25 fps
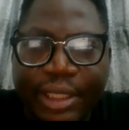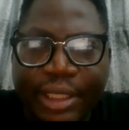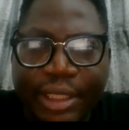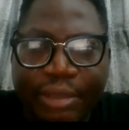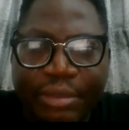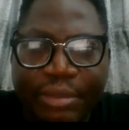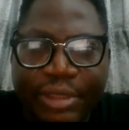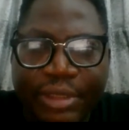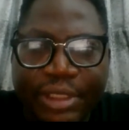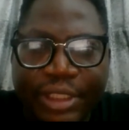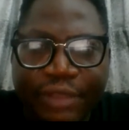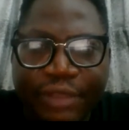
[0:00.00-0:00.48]

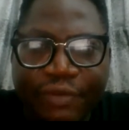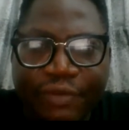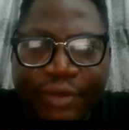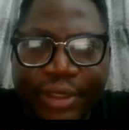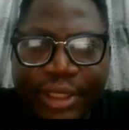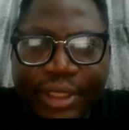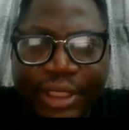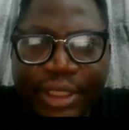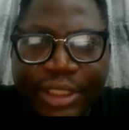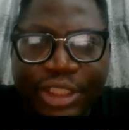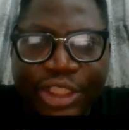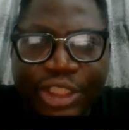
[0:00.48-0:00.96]
Let me see if I
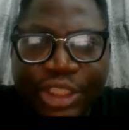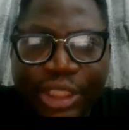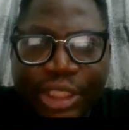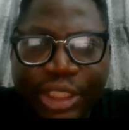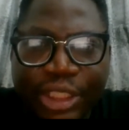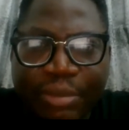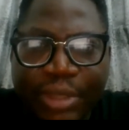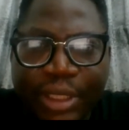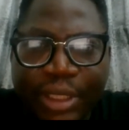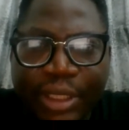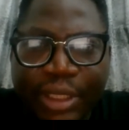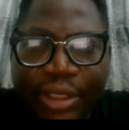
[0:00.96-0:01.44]
can
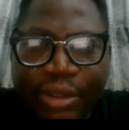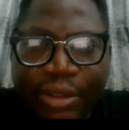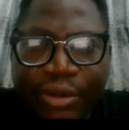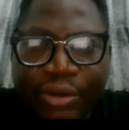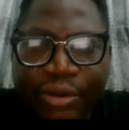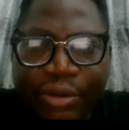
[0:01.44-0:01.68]
share my